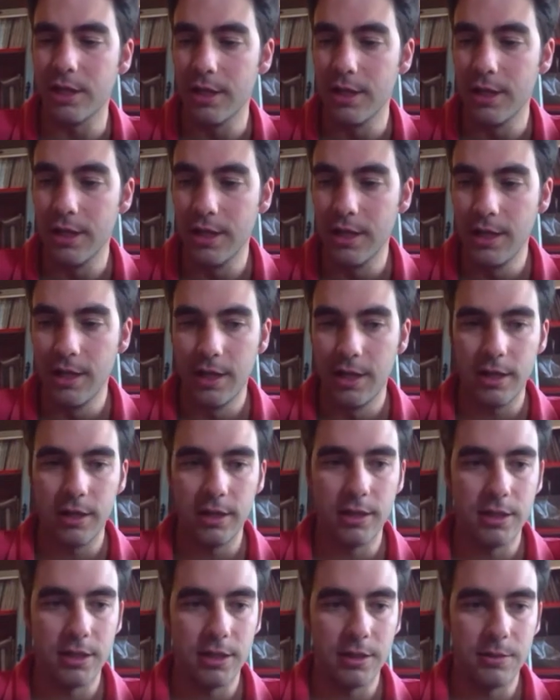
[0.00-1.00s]

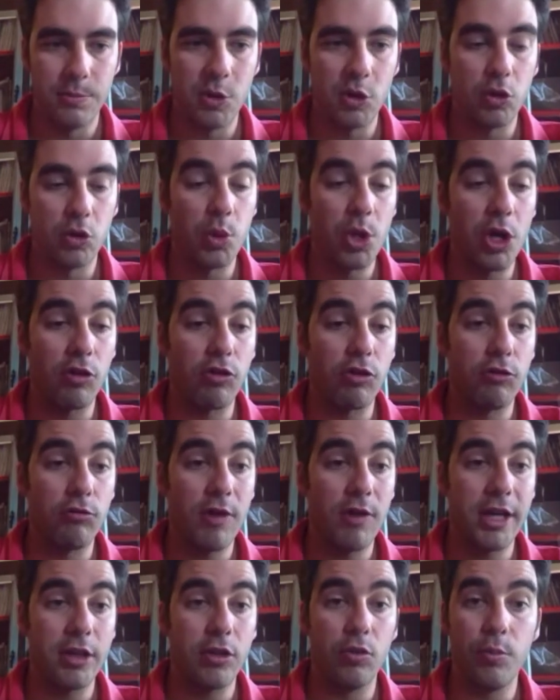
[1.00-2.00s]
But we also
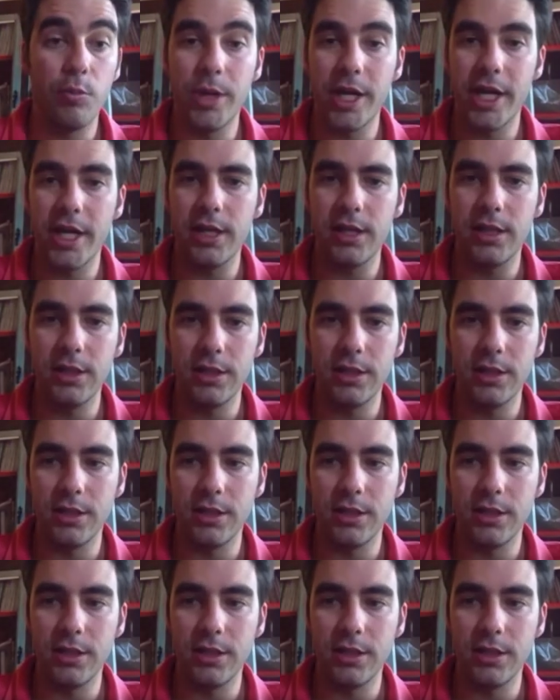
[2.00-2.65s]
like to make